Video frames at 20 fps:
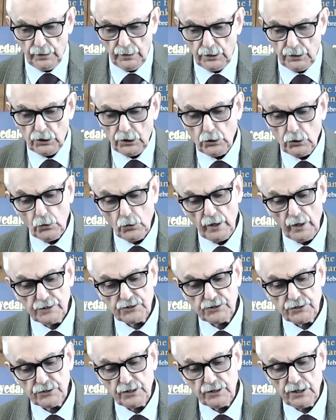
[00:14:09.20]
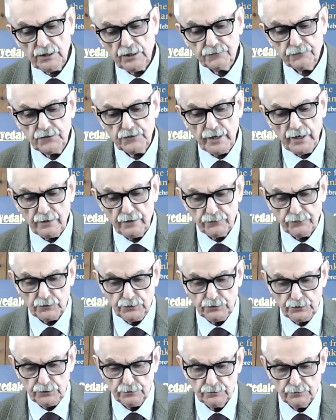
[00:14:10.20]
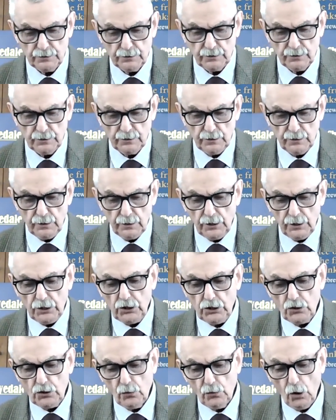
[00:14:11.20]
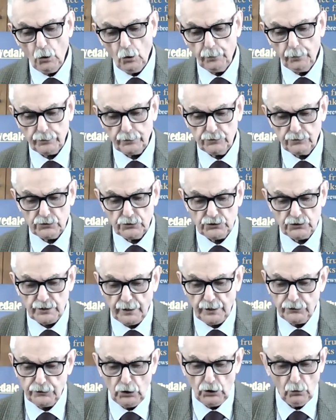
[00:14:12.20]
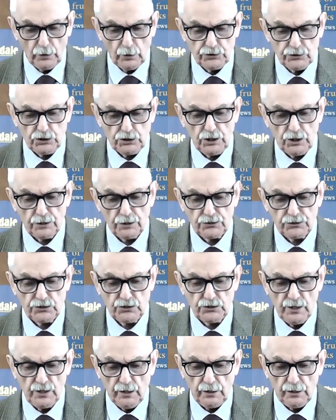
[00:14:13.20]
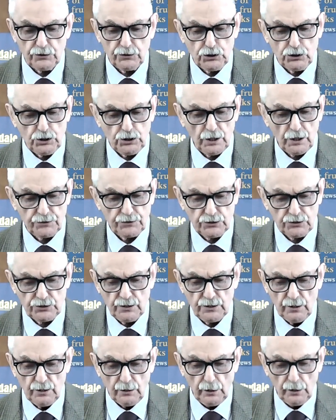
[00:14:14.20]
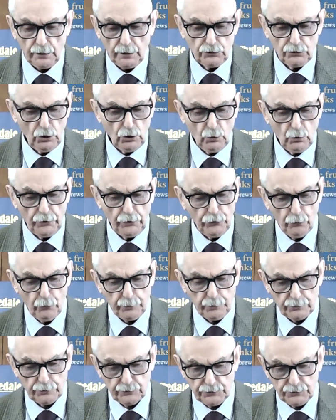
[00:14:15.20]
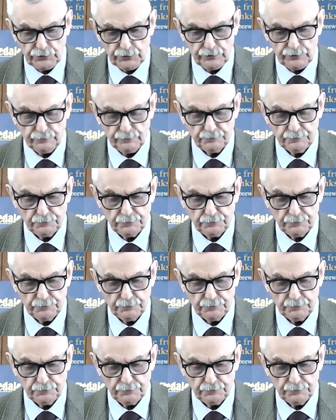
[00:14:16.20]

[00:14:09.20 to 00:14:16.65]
he who has the key of David, he who opens and no one shuts, and shuts and no one opens.